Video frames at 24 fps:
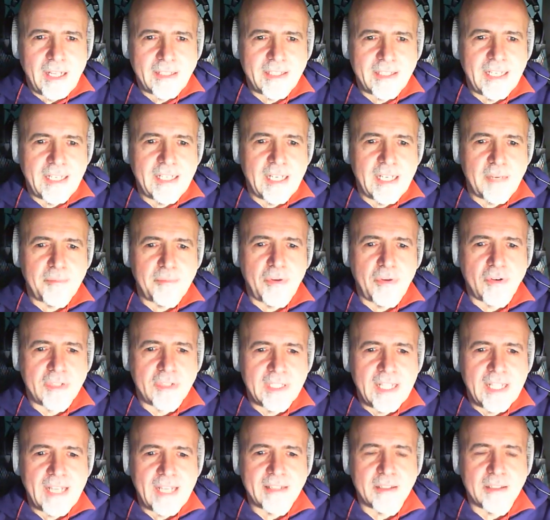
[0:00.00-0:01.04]
say that person
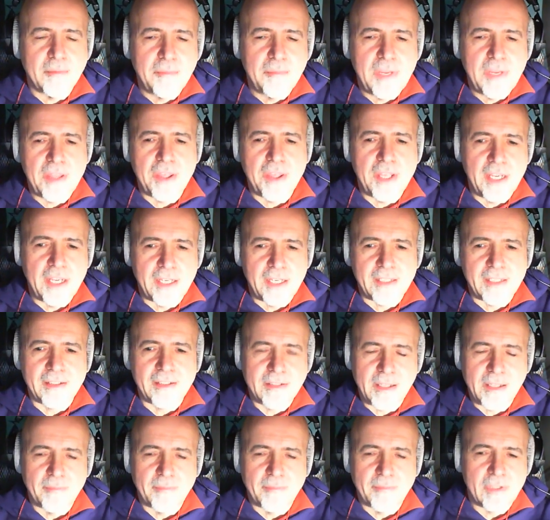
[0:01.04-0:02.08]
has a mythic,
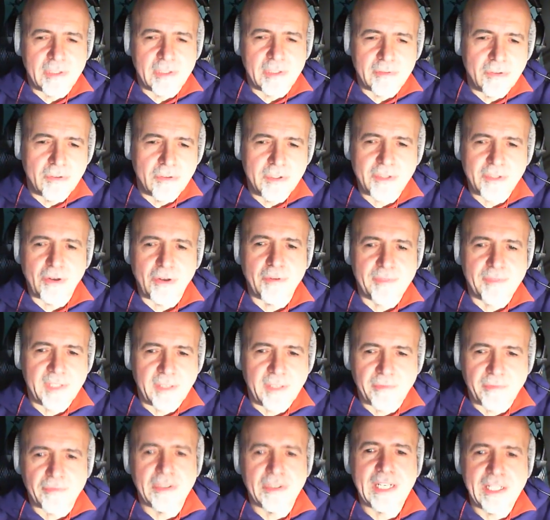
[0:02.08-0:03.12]
somewhat conservative,
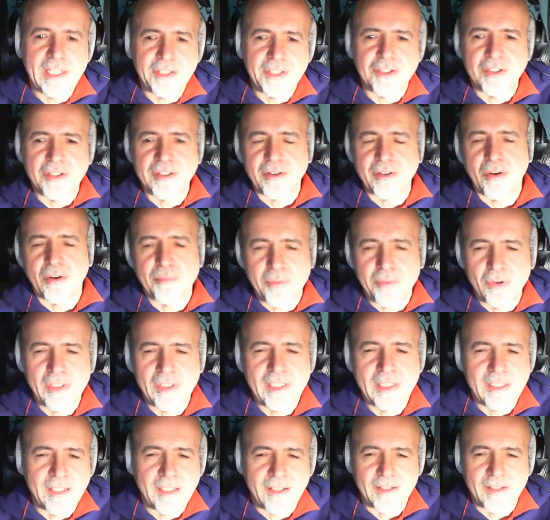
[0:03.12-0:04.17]
religious or
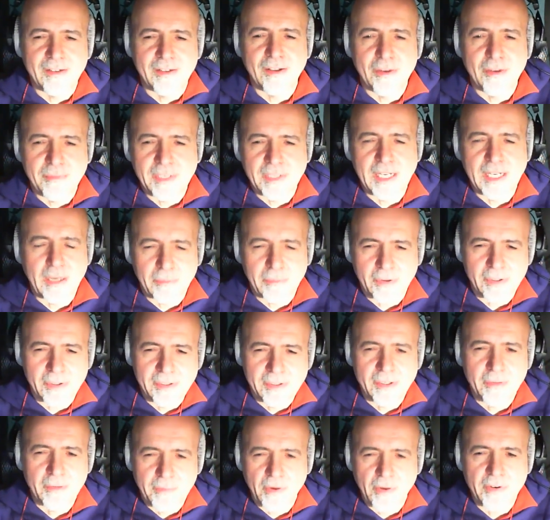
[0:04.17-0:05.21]
political or whatever,
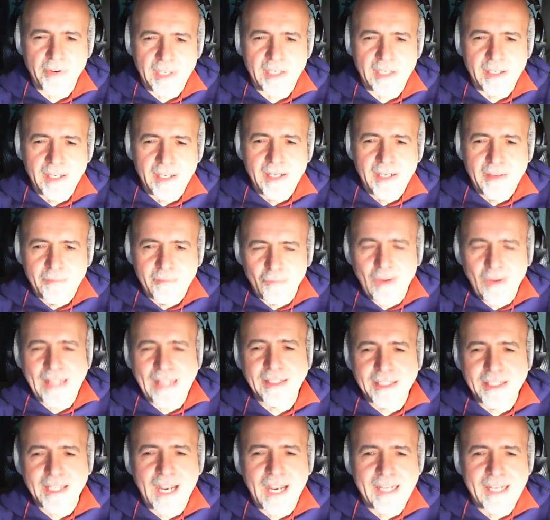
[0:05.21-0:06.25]
very
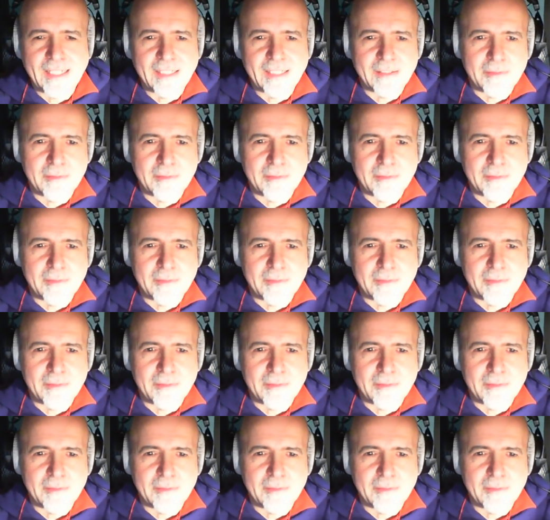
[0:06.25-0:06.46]
one-sided